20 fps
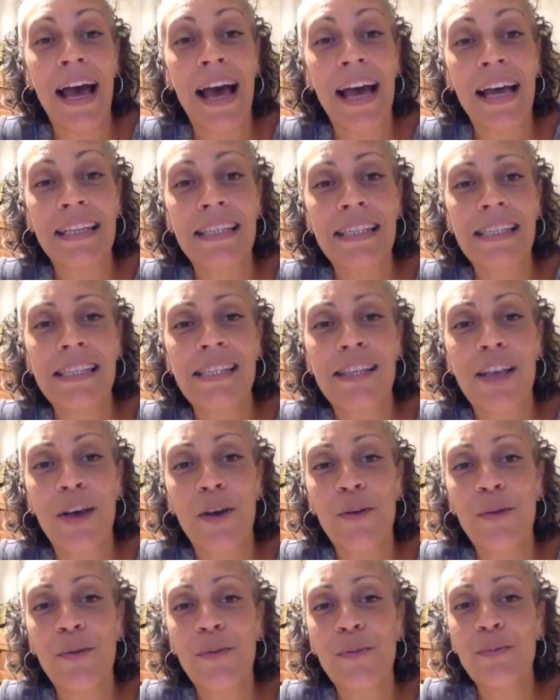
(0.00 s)
and
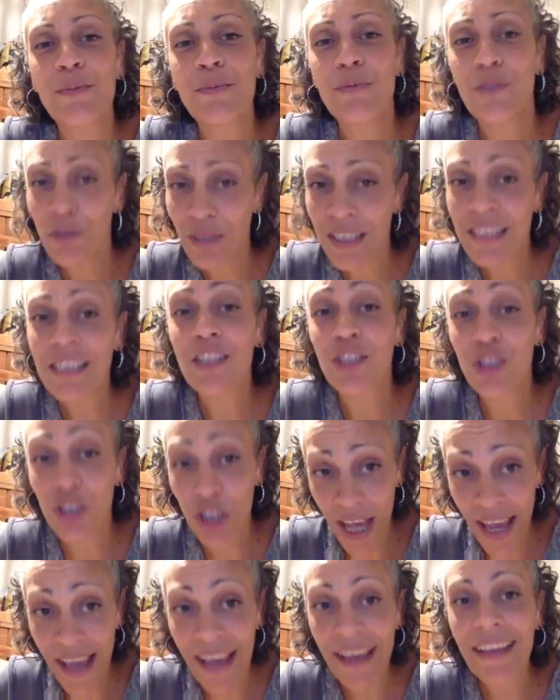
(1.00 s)
so you need to
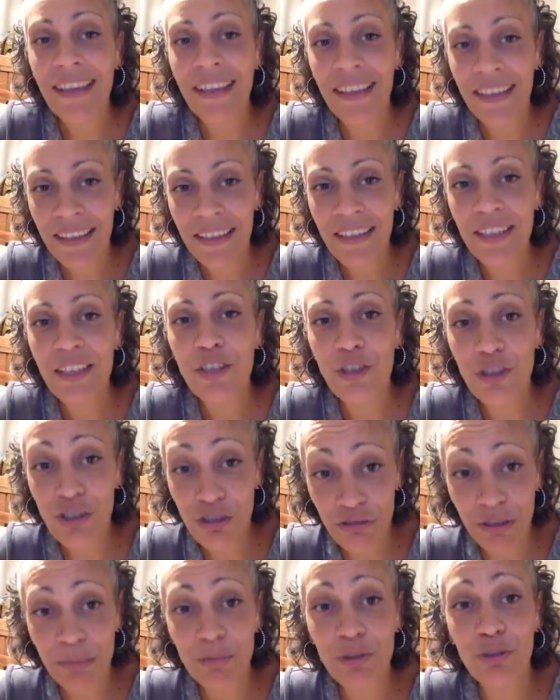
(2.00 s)
check your
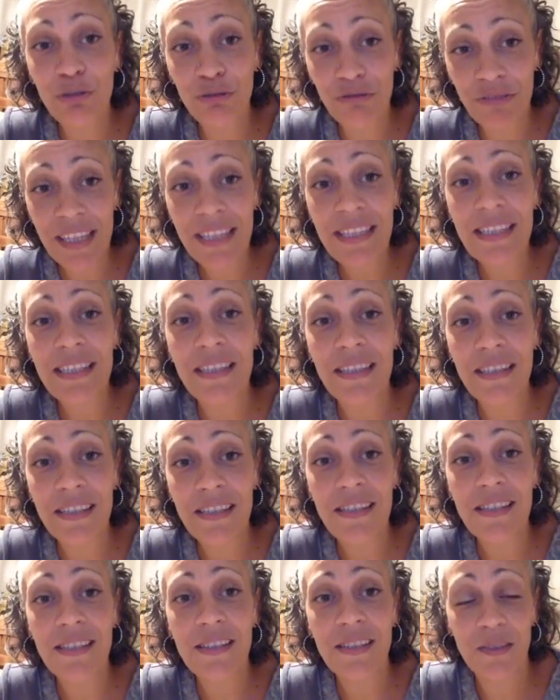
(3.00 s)
scriptural
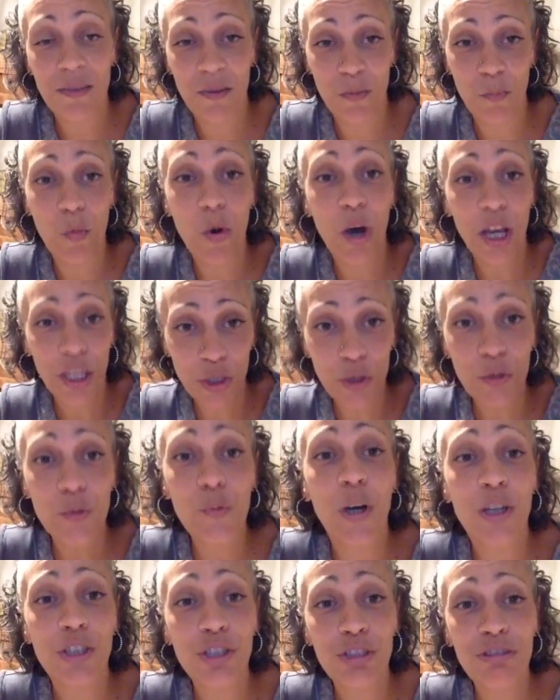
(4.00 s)
reasons why
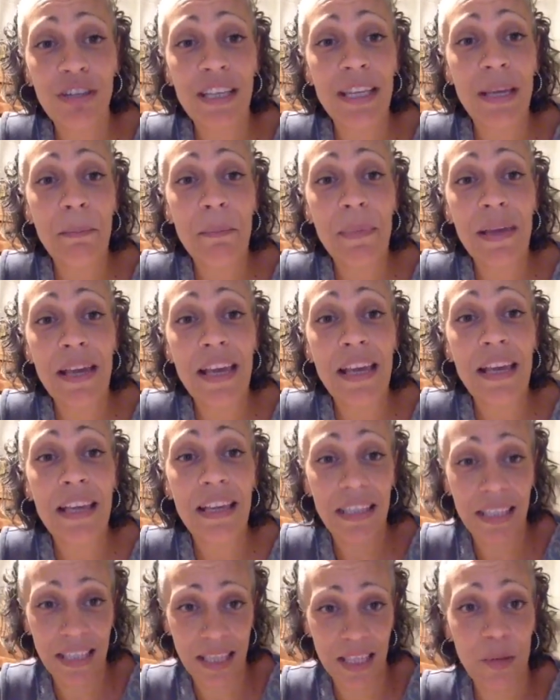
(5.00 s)
you are treating
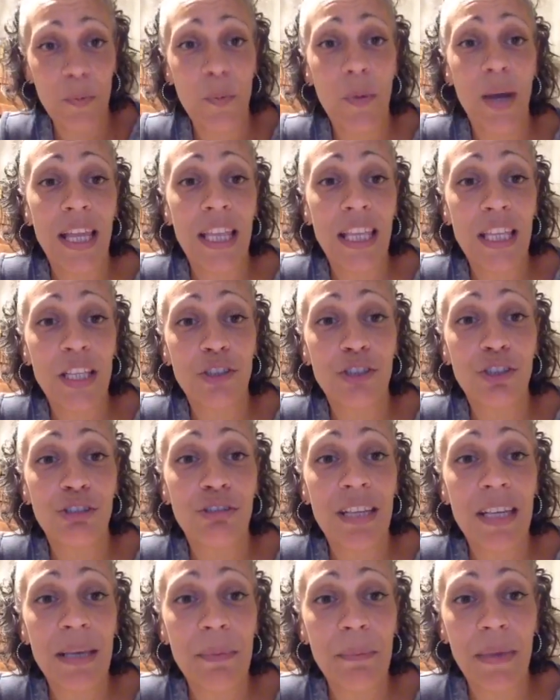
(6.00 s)
me the way that you're
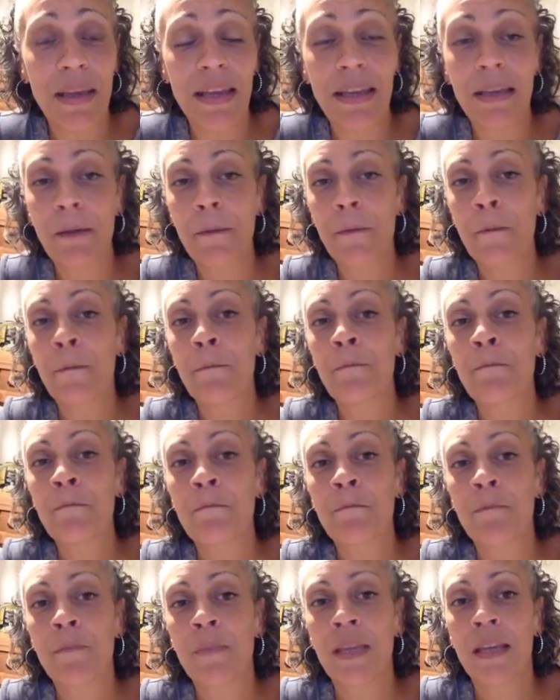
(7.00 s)
treating me.
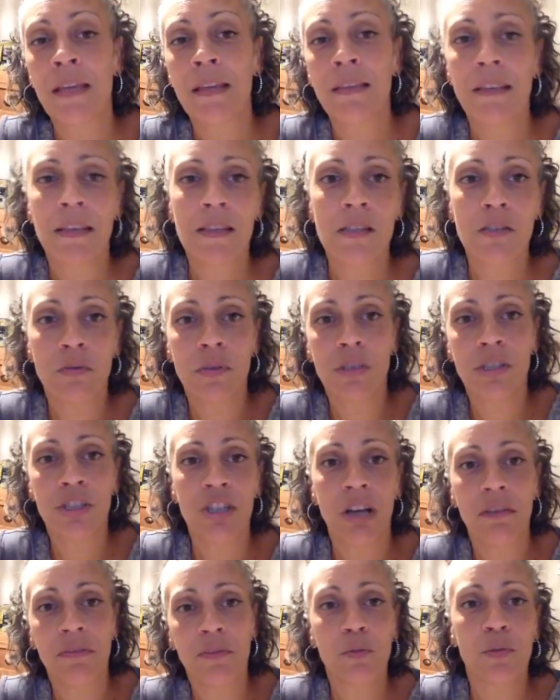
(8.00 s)
They sort of
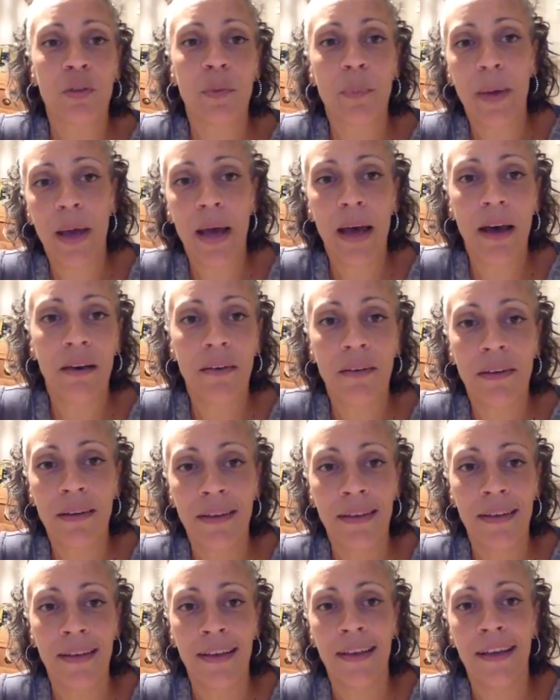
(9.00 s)
shuffled about
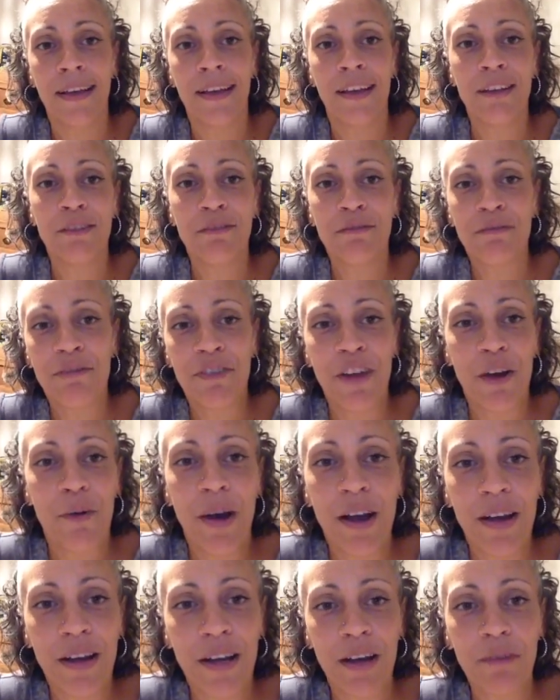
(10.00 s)
and
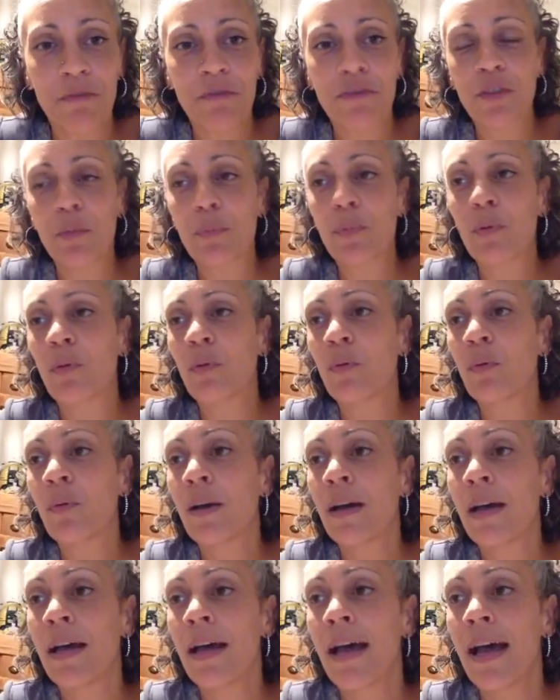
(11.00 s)
felt uncomfortable,
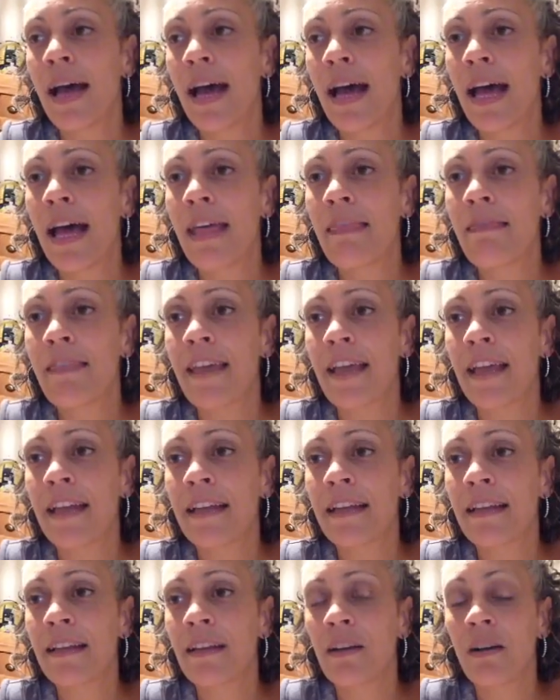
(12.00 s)
and
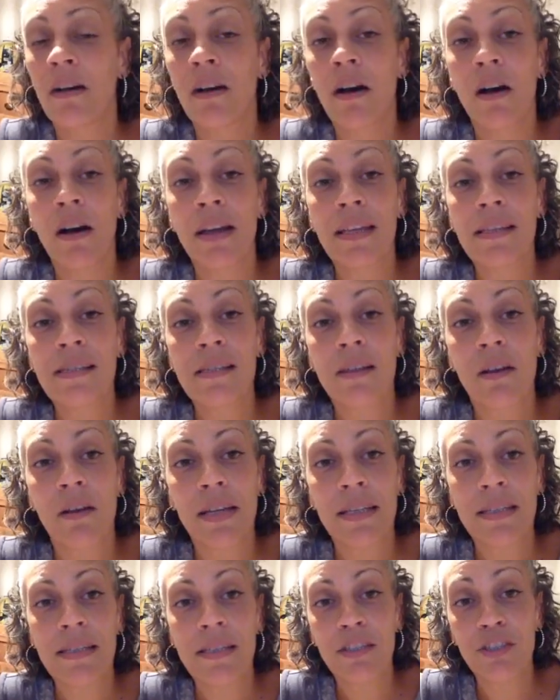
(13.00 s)
then I
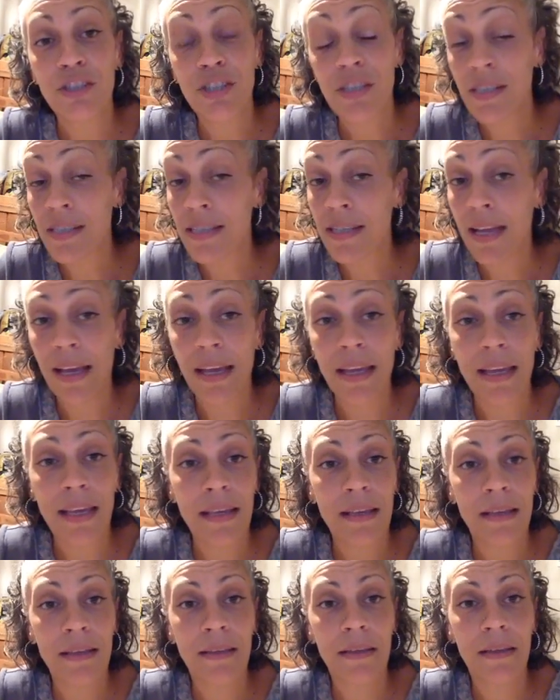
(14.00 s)
started to just
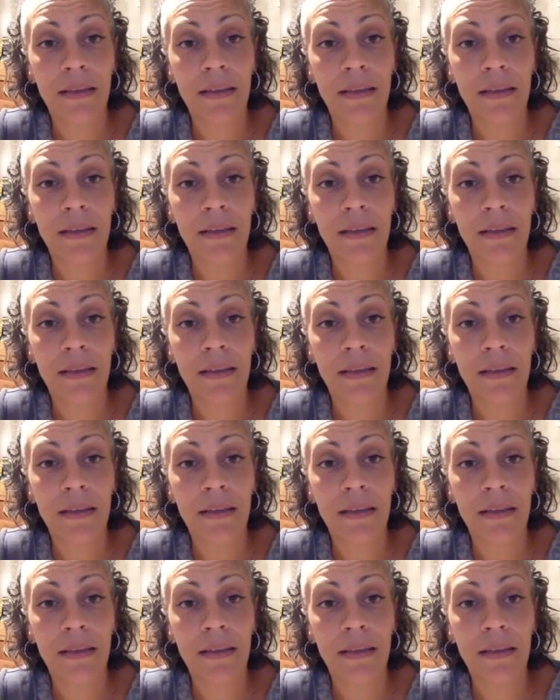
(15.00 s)
say